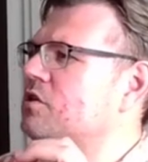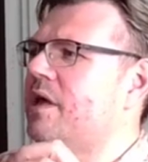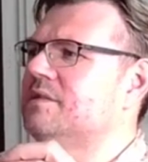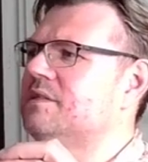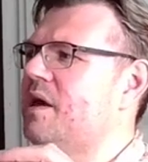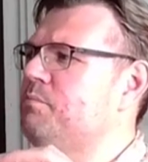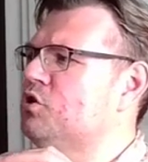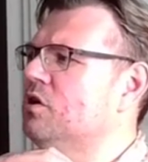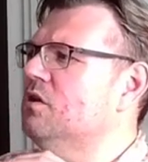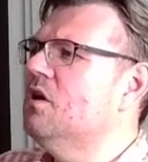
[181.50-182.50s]

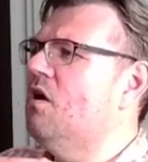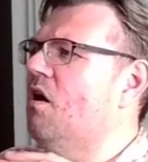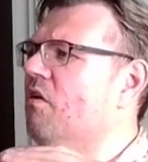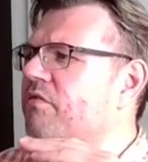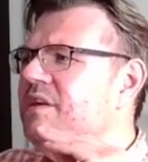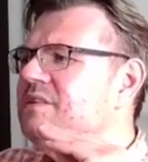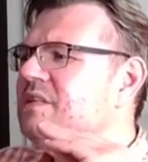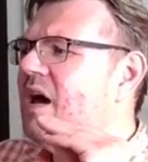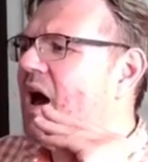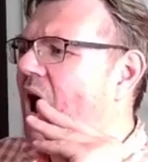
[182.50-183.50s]
snapshot of
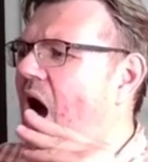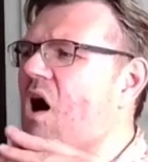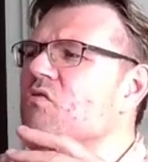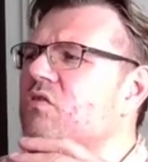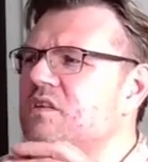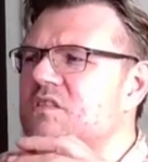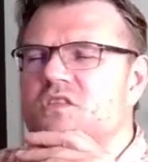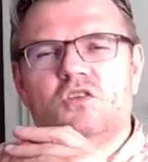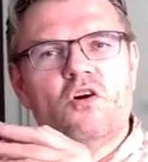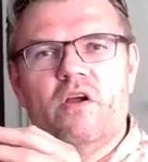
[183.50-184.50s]
this, how this
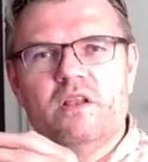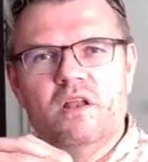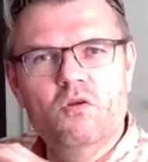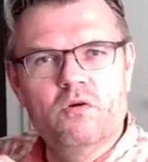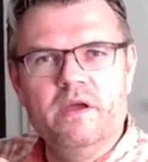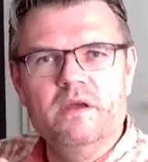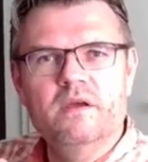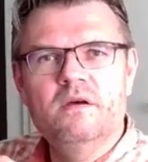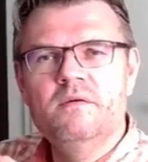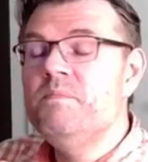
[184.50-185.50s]
is currently looking.
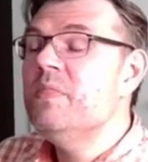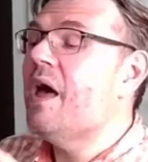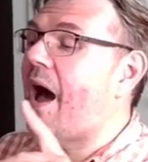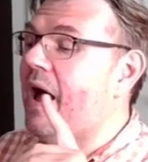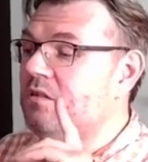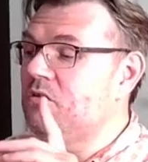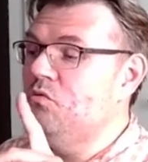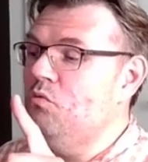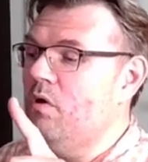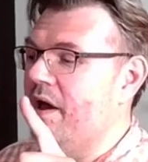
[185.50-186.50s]
I
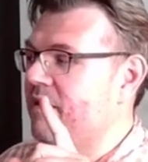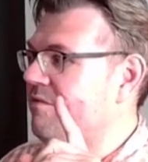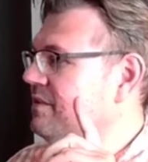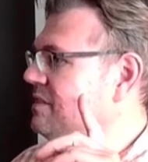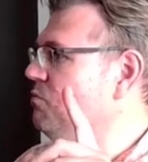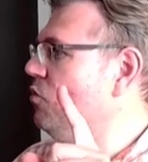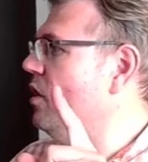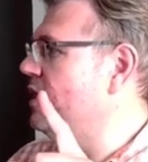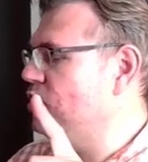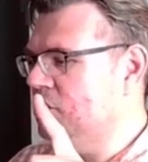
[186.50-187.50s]
do have a
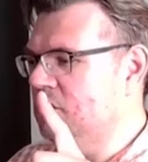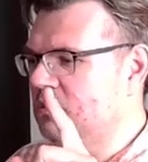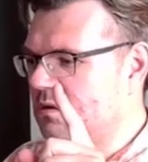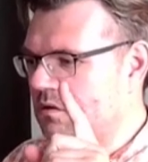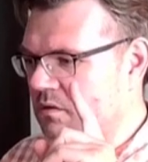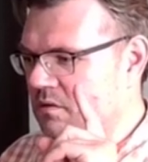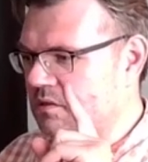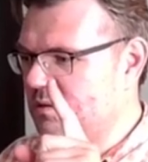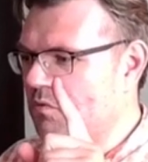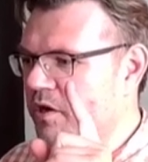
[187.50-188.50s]
simulation
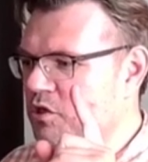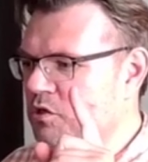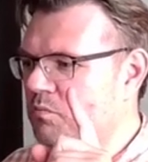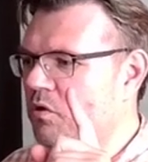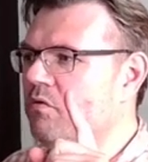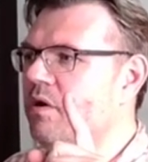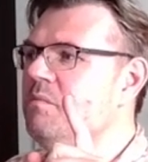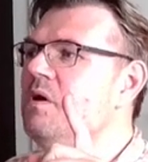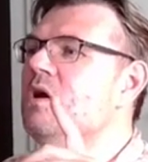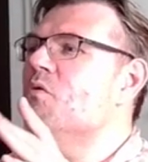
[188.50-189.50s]
program
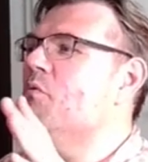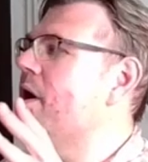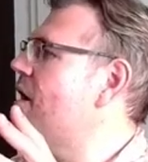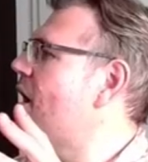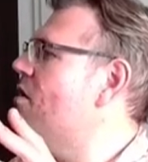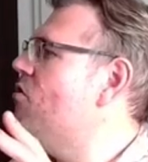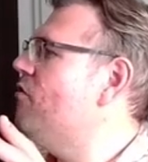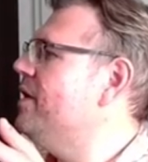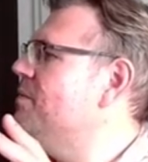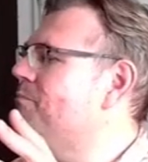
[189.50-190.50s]
where I
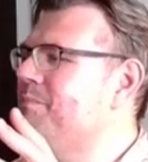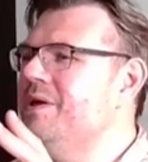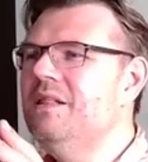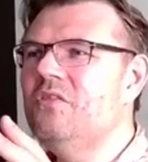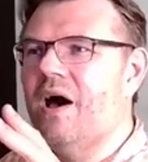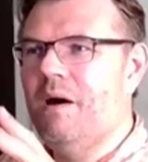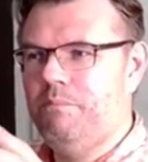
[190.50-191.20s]
already built up